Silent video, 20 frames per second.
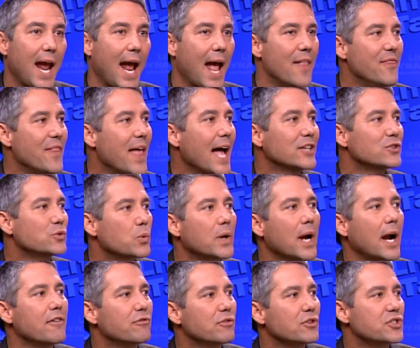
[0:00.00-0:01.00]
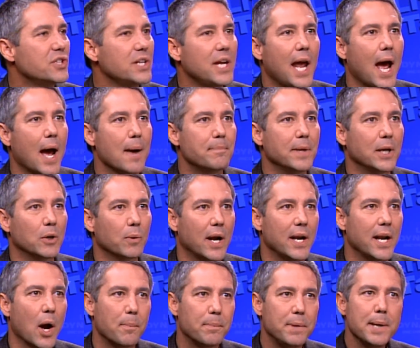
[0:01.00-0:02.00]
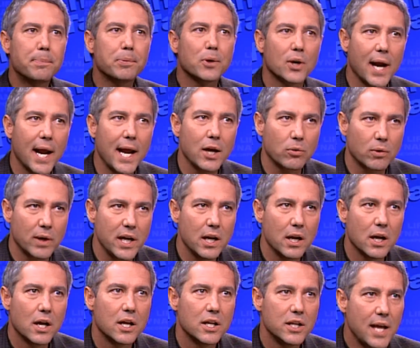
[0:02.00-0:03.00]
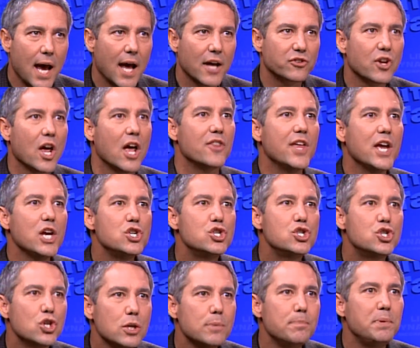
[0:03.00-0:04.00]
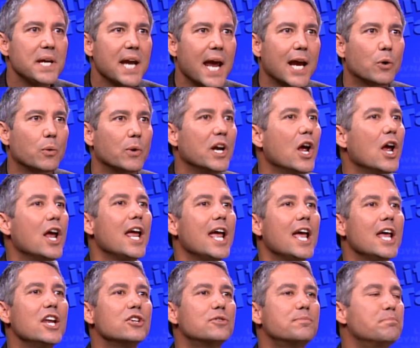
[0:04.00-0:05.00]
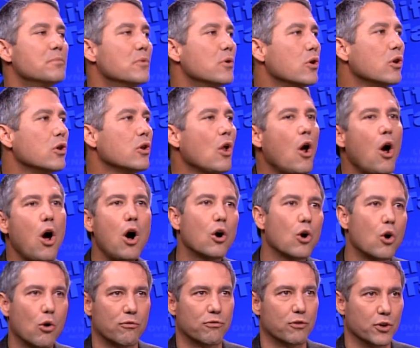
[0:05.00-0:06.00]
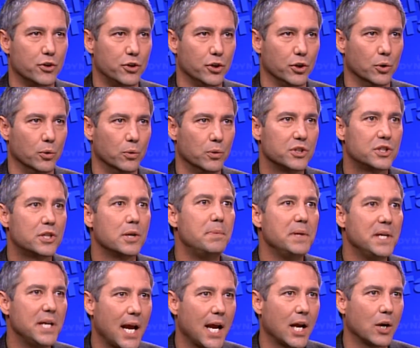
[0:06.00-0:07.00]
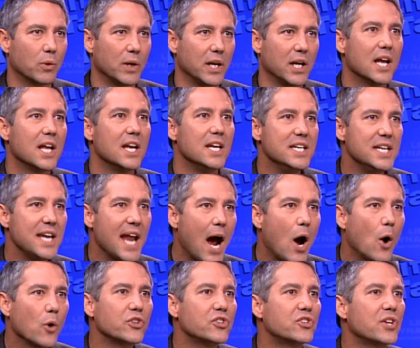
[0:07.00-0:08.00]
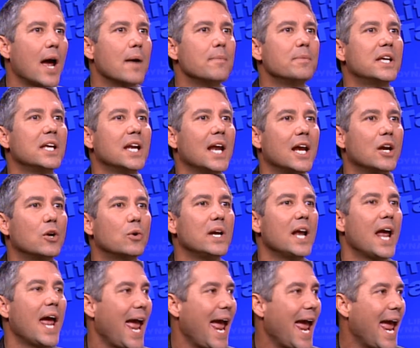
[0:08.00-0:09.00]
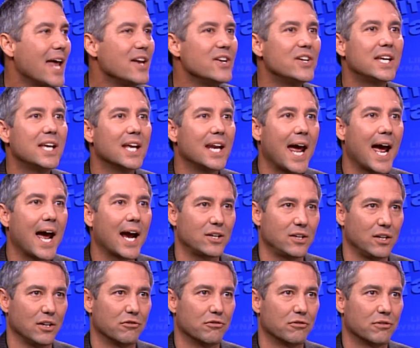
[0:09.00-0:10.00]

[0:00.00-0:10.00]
And that's what I foresee happening right now. People are angry? Yes, they should be angry. It is long overdue to be angry. Absolutely. Now is the time to get angry and to get active.